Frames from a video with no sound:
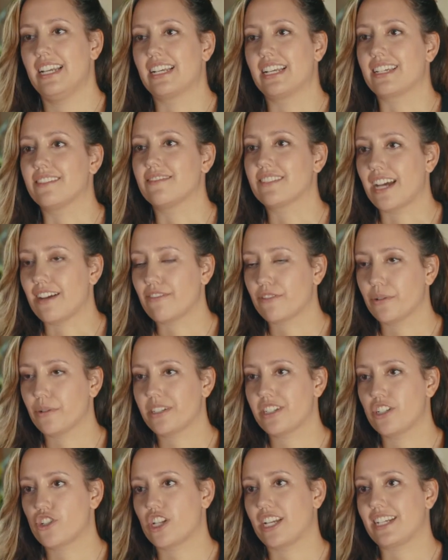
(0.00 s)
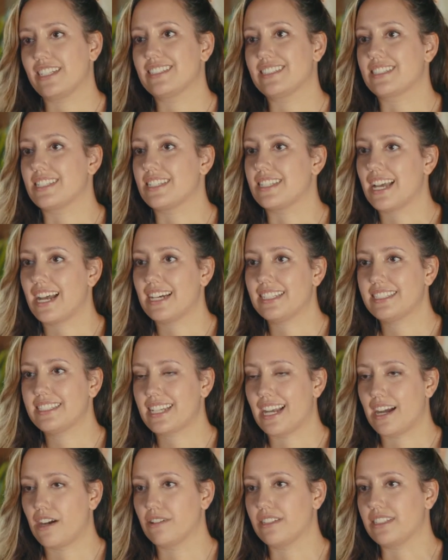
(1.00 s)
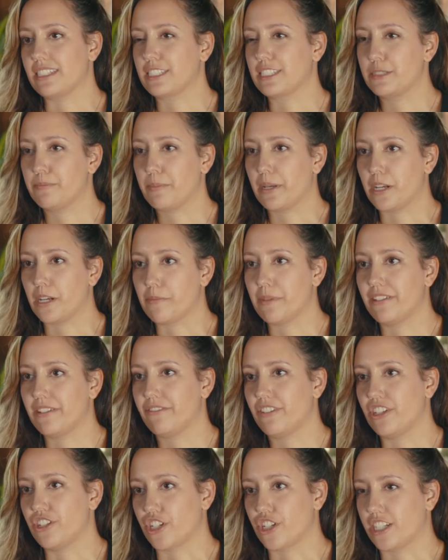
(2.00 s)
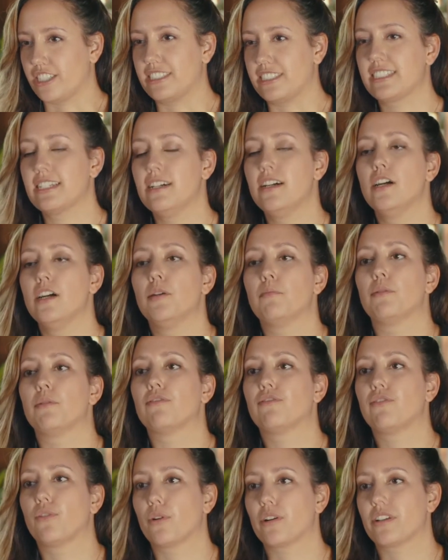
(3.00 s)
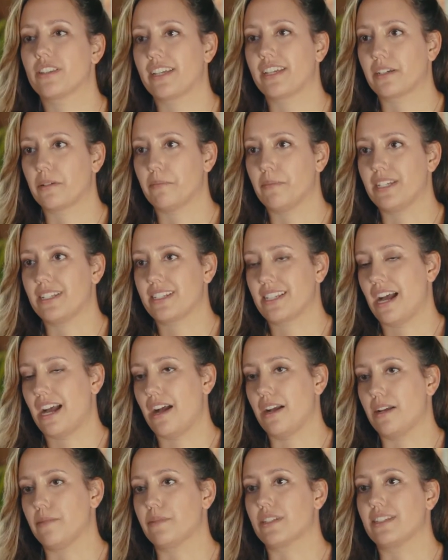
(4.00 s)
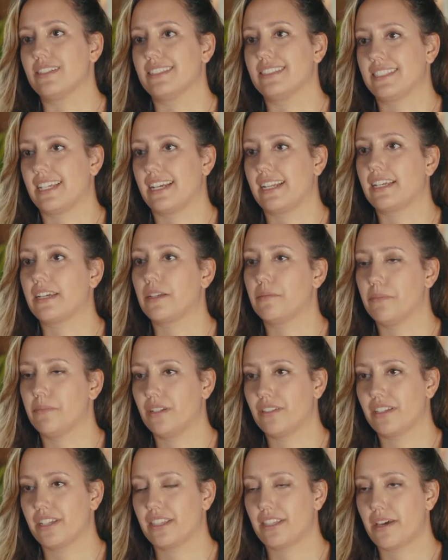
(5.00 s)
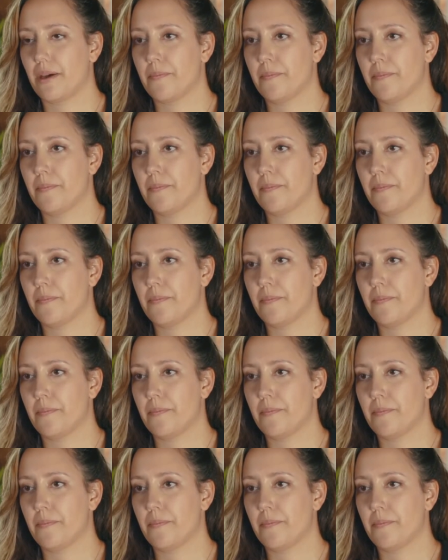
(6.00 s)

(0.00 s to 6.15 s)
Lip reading: It gives everyone a chance to test out and experiment features before they commit time to designing and building